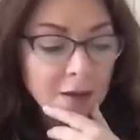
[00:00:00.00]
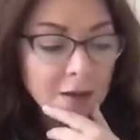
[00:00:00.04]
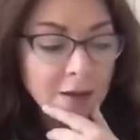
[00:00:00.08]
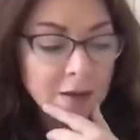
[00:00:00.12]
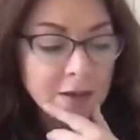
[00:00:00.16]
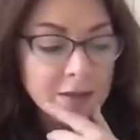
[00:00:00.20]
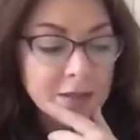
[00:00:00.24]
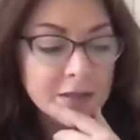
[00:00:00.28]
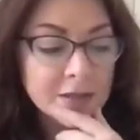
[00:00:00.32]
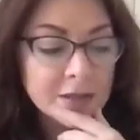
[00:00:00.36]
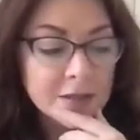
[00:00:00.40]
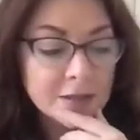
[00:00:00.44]

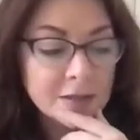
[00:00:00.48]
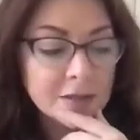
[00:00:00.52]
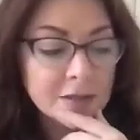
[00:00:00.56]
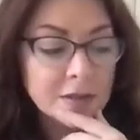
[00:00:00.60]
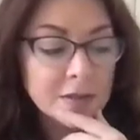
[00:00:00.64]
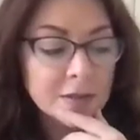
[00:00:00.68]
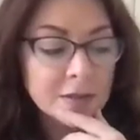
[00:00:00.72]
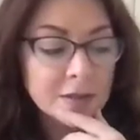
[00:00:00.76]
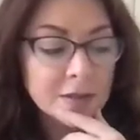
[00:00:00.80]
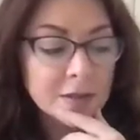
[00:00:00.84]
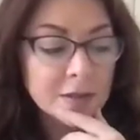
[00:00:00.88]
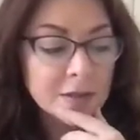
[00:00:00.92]
Is
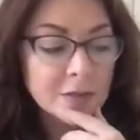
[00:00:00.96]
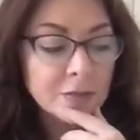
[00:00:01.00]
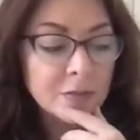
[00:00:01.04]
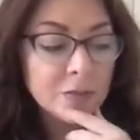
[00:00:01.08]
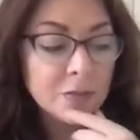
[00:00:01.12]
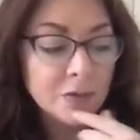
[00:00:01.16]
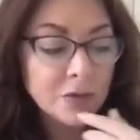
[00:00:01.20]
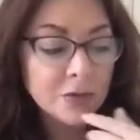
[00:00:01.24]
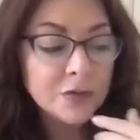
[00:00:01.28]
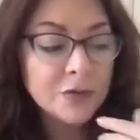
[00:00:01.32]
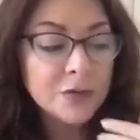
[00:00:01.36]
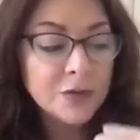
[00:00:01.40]

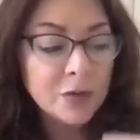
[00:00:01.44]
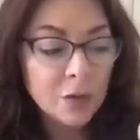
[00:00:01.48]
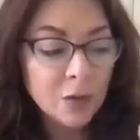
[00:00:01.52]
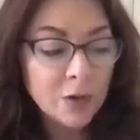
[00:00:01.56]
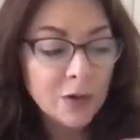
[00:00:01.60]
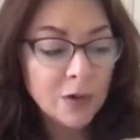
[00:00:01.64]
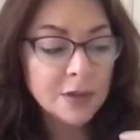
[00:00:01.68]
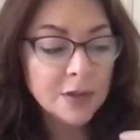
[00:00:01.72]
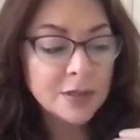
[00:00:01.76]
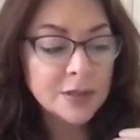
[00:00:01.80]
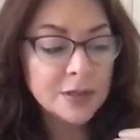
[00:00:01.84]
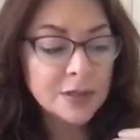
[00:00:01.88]
move
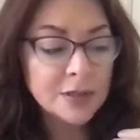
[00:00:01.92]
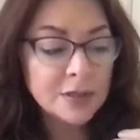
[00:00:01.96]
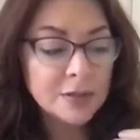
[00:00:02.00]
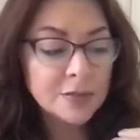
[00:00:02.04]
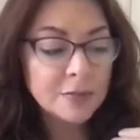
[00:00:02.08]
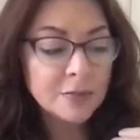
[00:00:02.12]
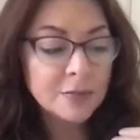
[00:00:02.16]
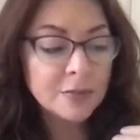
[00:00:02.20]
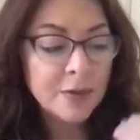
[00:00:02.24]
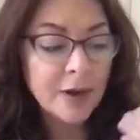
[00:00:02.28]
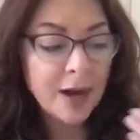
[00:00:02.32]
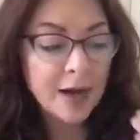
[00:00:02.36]
towards
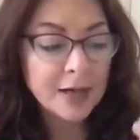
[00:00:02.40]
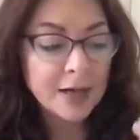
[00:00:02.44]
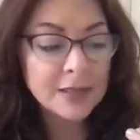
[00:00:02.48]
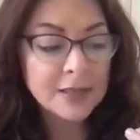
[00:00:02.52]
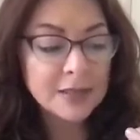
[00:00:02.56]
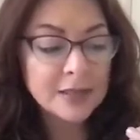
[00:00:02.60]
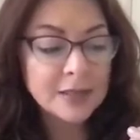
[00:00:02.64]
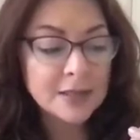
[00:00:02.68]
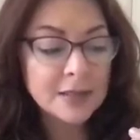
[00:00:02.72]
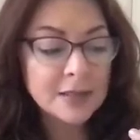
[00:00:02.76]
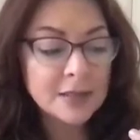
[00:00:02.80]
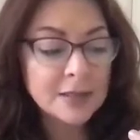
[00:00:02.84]

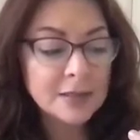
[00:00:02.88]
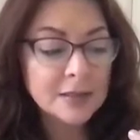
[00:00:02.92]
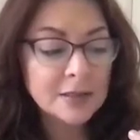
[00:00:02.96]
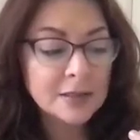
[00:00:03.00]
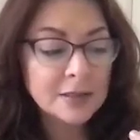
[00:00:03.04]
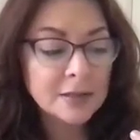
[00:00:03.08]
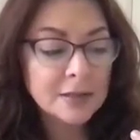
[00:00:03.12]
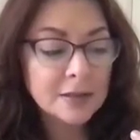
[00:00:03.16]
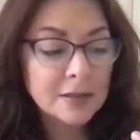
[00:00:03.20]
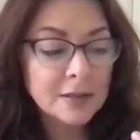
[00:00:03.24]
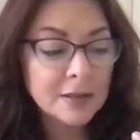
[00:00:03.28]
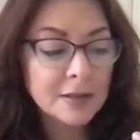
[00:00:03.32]
practices
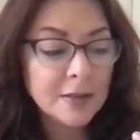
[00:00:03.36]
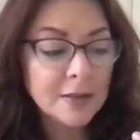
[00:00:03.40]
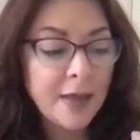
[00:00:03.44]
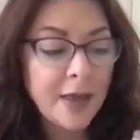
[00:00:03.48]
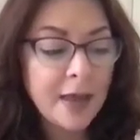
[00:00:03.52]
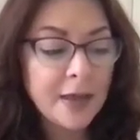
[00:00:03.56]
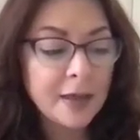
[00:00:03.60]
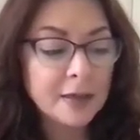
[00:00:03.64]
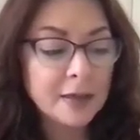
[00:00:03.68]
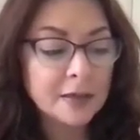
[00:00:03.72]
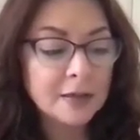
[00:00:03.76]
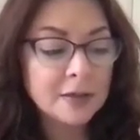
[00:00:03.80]

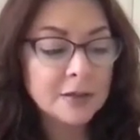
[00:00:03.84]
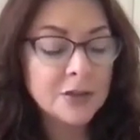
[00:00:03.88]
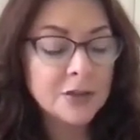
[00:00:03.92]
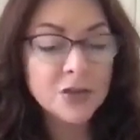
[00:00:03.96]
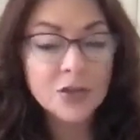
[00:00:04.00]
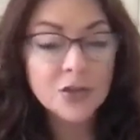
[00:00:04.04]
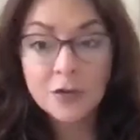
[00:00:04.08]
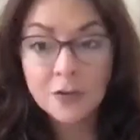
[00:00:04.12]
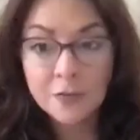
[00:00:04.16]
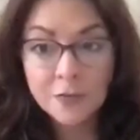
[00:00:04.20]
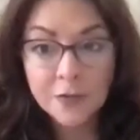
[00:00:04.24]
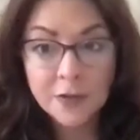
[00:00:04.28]
that
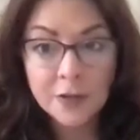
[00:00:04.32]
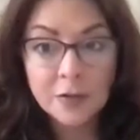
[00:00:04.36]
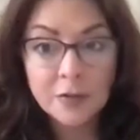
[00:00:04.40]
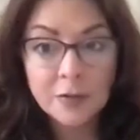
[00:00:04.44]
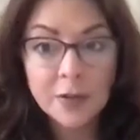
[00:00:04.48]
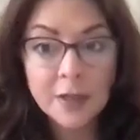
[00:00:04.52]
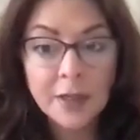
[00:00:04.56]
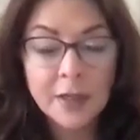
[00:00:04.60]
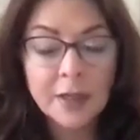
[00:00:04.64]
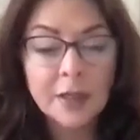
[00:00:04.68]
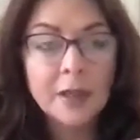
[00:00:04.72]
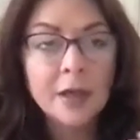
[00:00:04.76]
serve you.
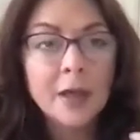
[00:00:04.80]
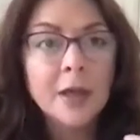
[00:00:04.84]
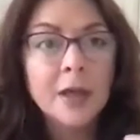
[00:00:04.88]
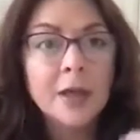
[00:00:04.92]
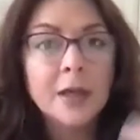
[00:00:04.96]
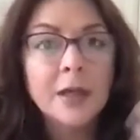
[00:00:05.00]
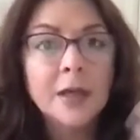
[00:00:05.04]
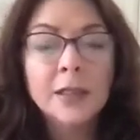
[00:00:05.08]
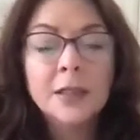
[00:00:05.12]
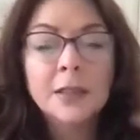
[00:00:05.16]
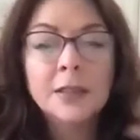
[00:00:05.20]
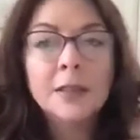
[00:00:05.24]
Like
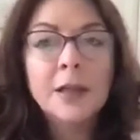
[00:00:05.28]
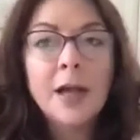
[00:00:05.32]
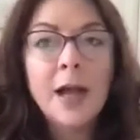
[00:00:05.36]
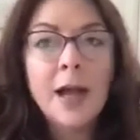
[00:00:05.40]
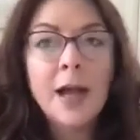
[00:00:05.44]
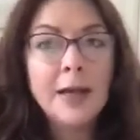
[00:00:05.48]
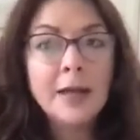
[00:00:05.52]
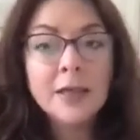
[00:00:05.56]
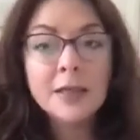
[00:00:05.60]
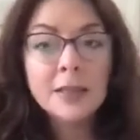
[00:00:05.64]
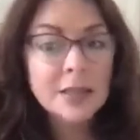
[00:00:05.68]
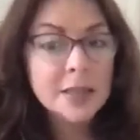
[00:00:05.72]

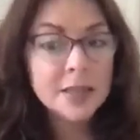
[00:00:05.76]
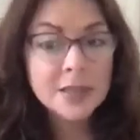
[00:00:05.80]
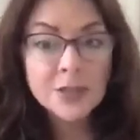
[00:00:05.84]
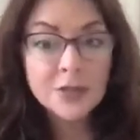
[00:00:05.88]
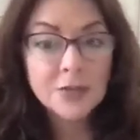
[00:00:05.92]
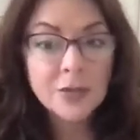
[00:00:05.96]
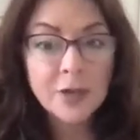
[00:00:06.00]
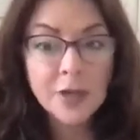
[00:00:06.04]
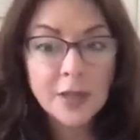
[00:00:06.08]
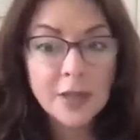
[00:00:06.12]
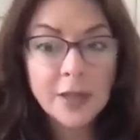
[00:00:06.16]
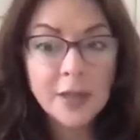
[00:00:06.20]
I didn't teach
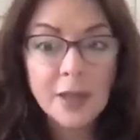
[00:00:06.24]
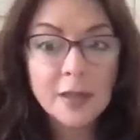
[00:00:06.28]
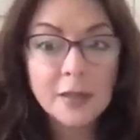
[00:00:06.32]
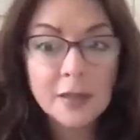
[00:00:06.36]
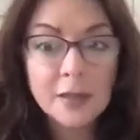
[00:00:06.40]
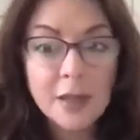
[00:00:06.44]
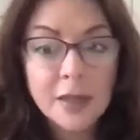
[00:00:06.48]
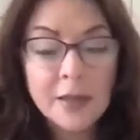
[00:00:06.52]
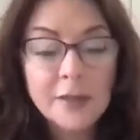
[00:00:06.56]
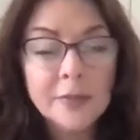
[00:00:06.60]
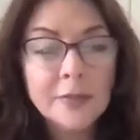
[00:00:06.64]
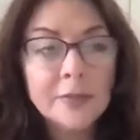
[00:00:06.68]
Reiki
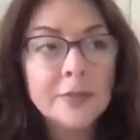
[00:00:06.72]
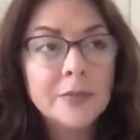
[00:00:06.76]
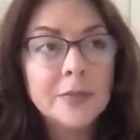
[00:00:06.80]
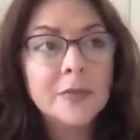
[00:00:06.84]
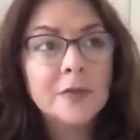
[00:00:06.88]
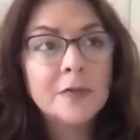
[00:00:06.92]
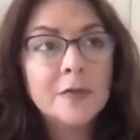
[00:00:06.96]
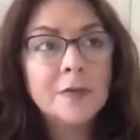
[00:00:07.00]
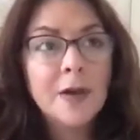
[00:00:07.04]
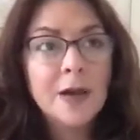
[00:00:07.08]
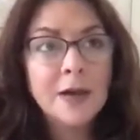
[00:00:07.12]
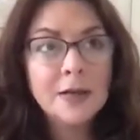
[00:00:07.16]
online.
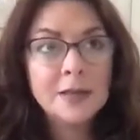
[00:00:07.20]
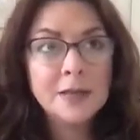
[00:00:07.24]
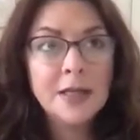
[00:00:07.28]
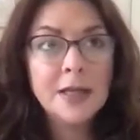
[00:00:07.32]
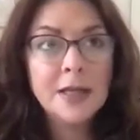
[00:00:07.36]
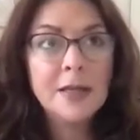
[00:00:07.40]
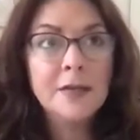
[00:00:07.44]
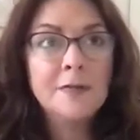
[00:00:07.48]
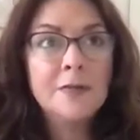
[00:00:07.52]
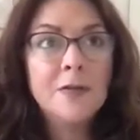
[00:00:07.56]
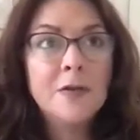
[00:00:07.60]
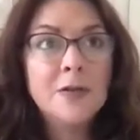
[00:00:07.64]
In fact,
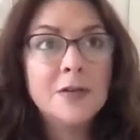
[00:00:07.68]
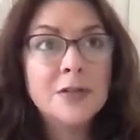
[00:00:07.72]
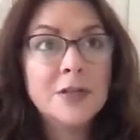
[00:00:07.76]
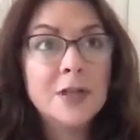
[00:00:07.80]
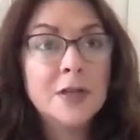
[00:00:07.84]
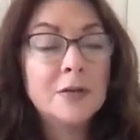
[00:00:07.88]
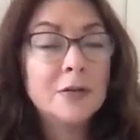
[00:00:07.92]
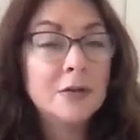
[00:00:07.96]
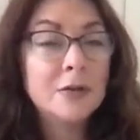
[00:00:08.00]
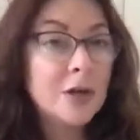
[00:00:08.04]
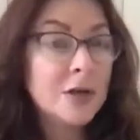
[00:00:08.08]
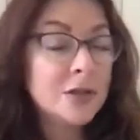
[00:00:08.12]
I focused
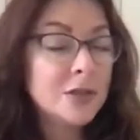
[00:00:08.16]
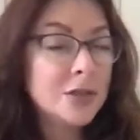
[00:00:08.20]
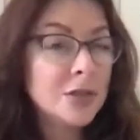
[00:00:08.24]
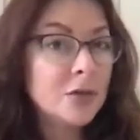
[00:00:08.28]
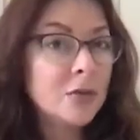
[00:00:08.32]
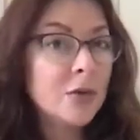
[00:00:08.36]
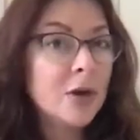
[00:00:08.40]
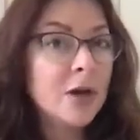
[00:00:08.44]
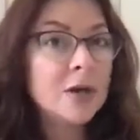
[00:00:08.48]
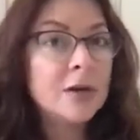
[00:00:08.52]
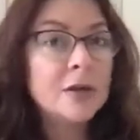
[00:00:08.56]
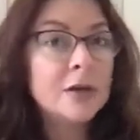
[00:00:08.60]
on Akashic
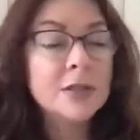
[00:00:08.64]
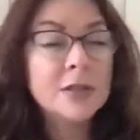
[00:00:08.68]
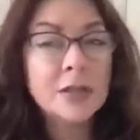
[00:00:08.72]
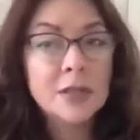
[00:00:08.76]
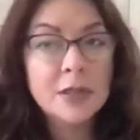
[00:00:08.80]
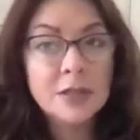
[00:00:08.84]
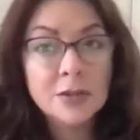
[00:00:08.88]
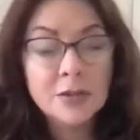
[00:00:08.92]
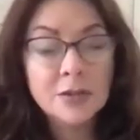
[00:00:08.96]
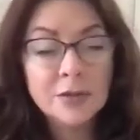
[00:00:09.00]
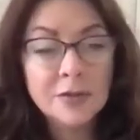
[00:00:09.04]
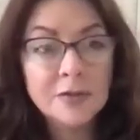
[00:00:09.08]
Records, on
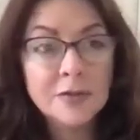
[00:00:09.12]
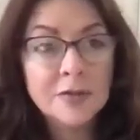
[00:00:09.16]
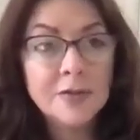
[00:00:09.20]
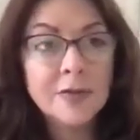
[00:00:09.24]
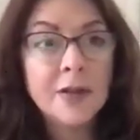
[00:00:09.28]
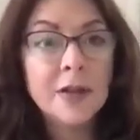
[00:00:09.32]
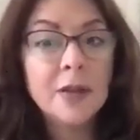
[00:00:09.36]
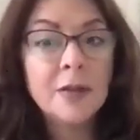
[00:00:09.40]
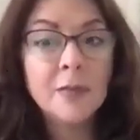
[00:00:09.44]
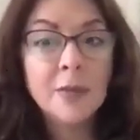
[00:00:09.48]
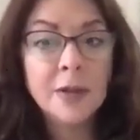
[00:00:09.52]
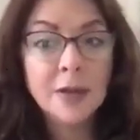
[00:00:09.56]
intuitive
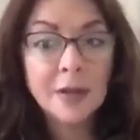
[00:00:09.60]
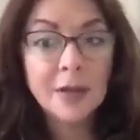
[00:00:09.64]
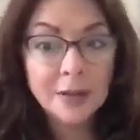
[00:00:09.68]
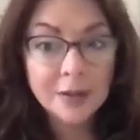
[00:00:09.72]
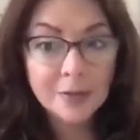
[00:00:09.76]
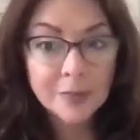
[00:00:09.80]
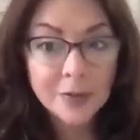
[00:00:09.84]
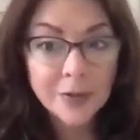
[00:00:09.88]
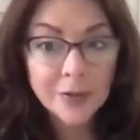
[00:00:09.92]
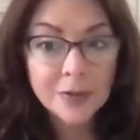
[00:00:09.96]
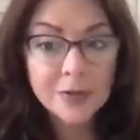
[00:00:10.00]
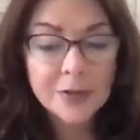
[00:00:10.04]
development, on
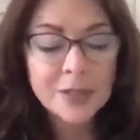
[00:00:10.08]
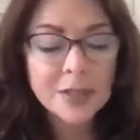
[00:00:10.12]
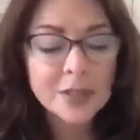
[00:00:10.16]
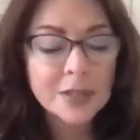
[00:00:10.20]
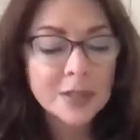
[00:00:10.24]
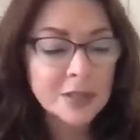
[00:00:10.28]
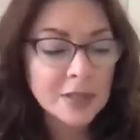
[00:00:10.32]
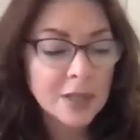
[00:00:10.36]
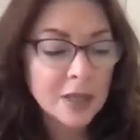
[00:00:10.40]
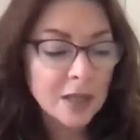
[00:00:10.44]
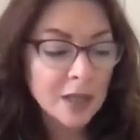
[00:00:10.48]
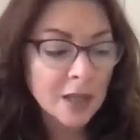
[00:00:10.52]

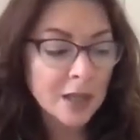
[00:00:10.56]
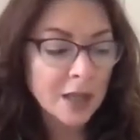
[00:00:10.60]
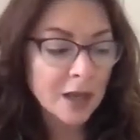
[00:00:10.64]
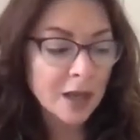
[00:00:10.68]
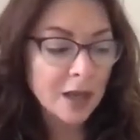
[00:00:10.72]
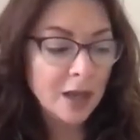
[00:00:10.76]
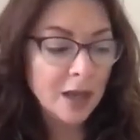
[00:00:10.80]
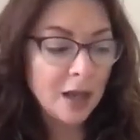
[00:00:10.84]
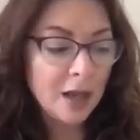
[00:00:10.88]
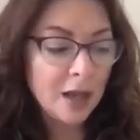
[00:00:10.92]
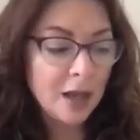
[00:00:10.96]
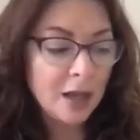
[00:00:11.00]
hypnosis,
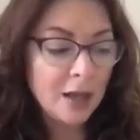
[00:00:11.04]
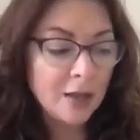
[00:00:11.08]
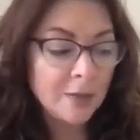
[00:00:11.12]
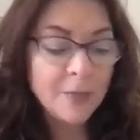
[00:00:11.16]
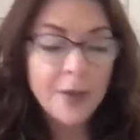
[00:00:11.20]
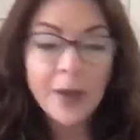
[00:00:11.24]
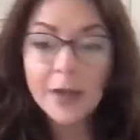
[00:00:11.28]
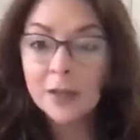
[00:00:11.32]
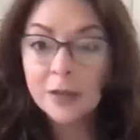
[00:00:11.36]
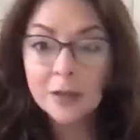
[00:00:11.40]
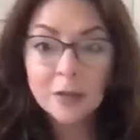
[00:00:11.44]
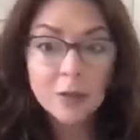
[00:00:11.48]

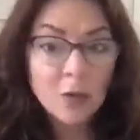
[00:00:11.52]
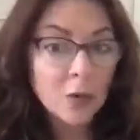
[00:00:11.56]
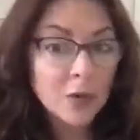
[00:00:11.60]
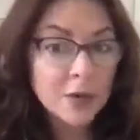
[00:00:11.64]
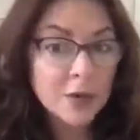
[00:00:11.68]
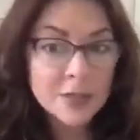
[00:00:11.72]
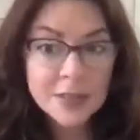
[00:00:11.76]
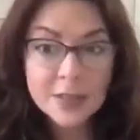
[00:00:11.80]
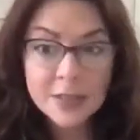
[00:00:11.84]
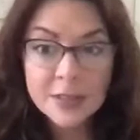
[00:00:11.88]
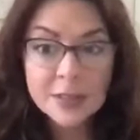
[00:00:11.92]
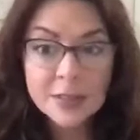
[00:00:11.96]
on
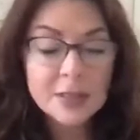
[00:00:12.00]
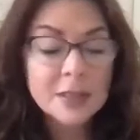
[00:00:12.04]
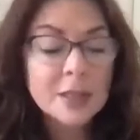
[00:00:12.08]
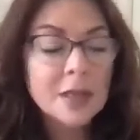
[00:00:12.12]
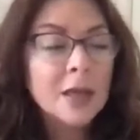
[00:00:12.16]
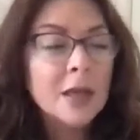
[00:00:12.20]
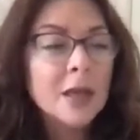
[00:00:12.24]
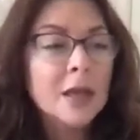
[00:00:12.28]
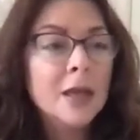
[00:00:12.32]
courses.